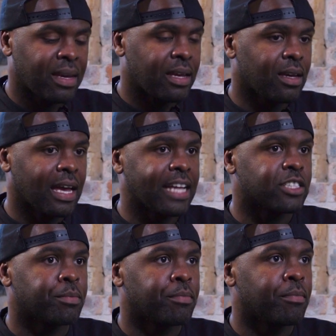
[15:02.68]
me,
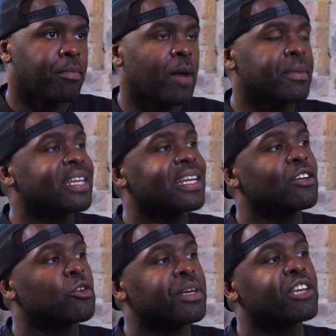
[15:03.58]
it's by being
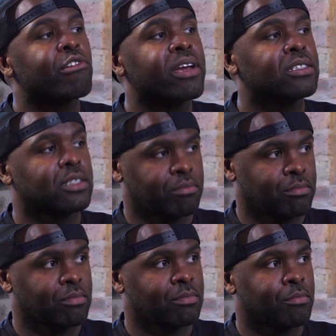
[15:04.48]
a little bit crazy,
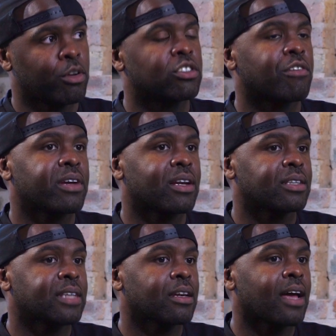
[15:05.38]
because I
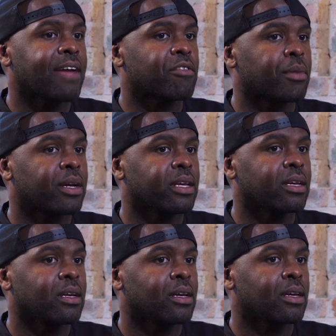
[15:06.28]
realize that not
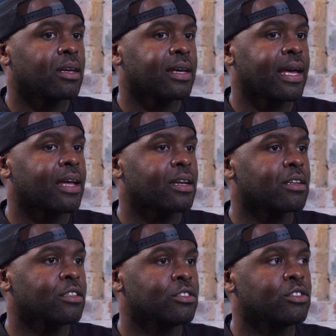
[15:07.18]
everybody
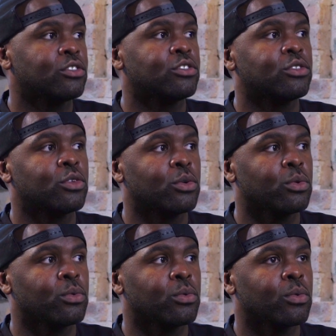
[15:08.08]
can
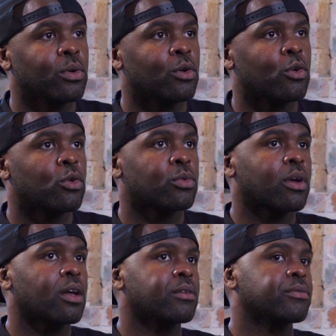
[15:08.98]
do
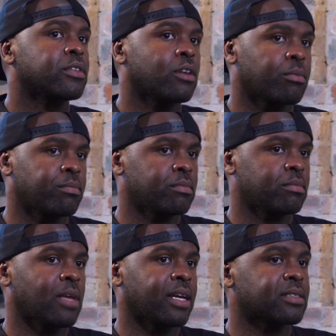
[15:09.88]
or kind of,
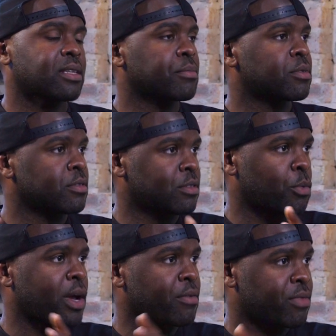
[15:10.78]
accept
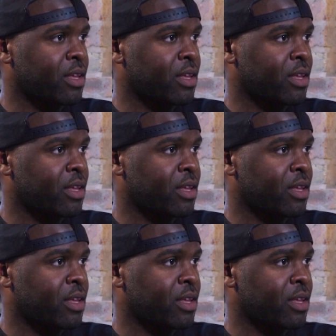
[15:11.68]
the way